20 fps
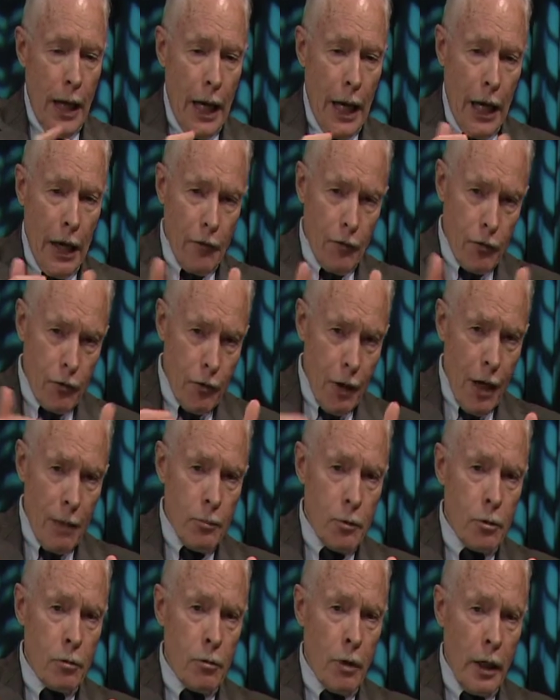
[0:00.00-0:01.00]
After
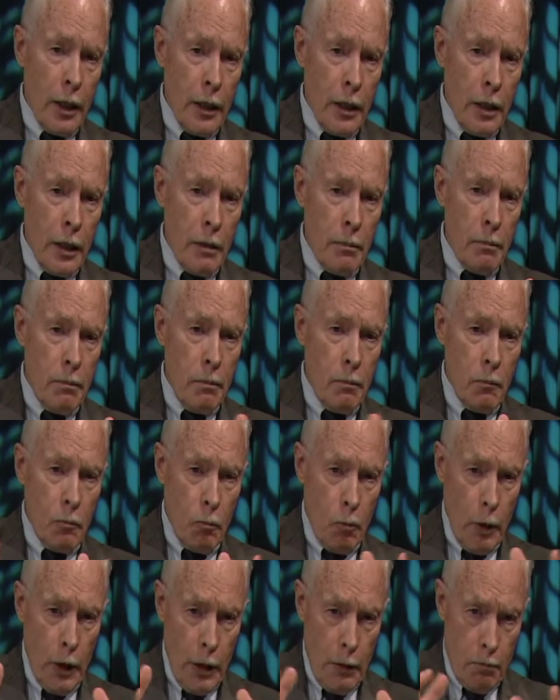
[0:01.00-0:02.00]
Abu Ghraib,
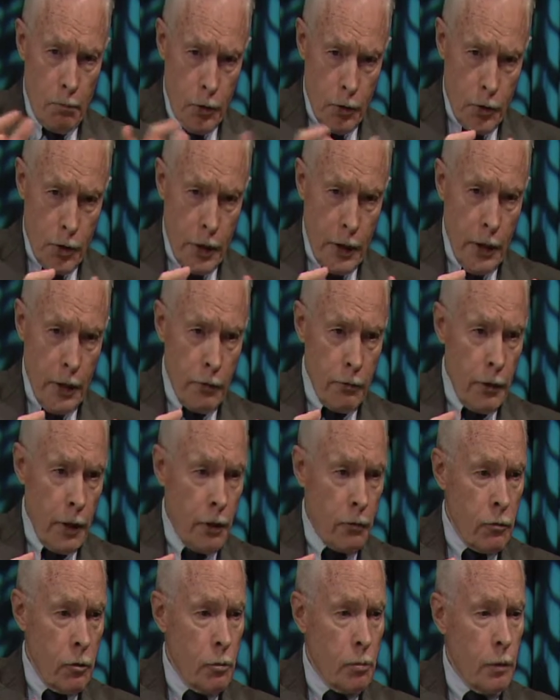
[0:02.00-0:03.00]
we put together a
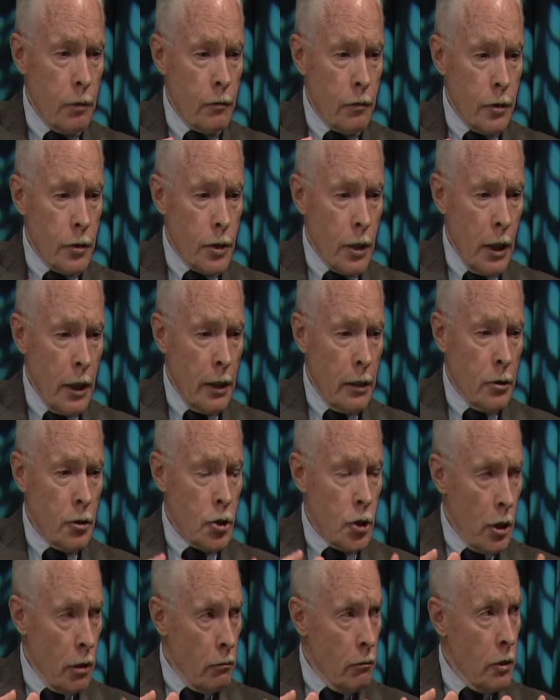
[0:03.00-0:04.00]
group of retired
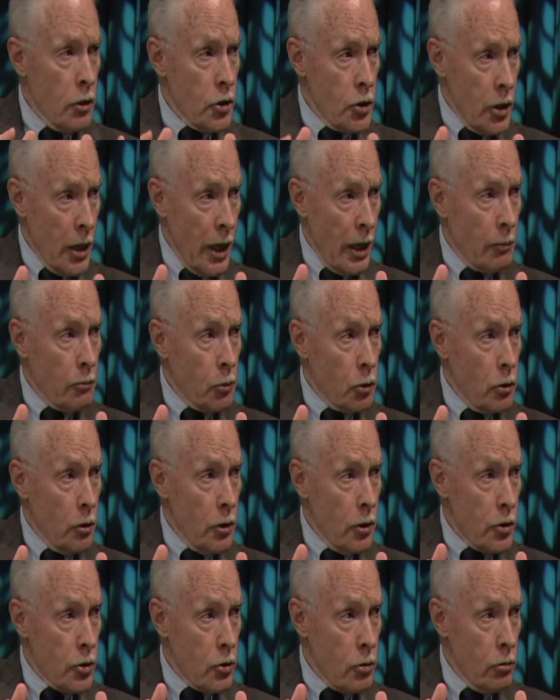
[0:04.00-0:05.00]
generals and
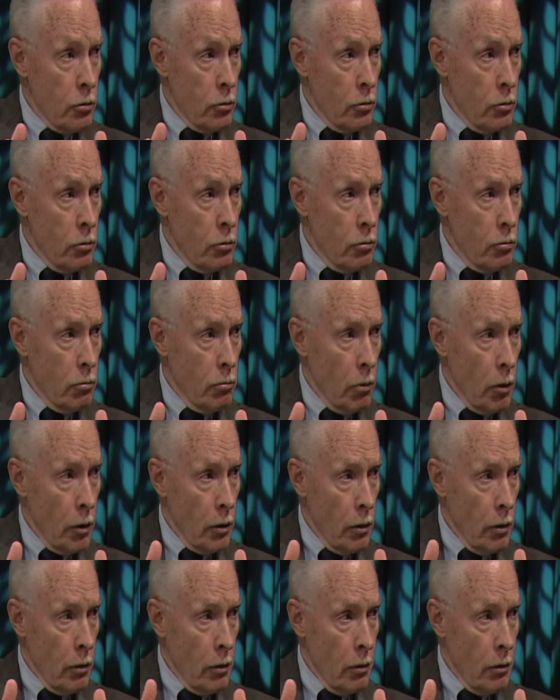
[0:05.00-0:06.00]
admirals who
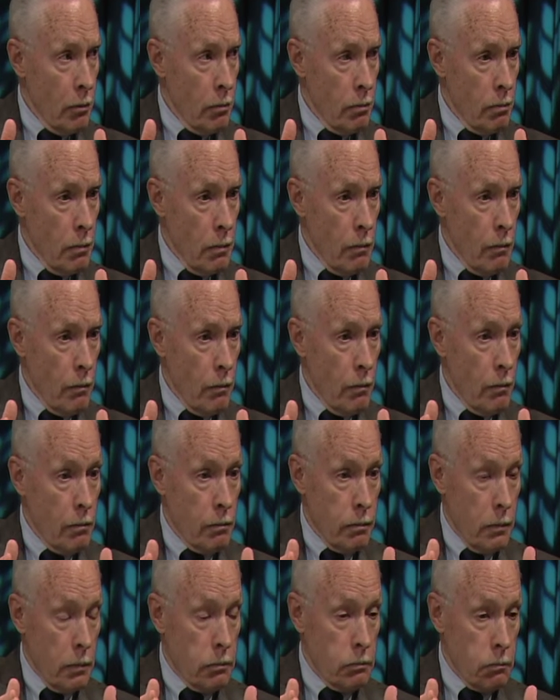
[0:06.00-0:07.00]
were
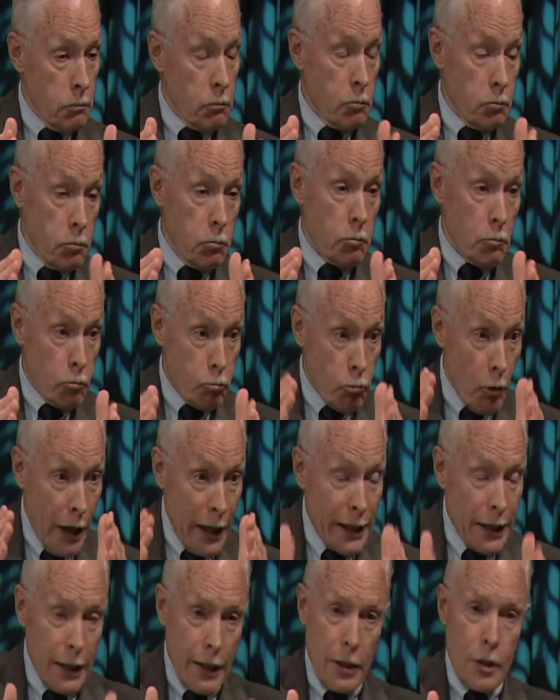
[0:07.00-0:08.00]
greatly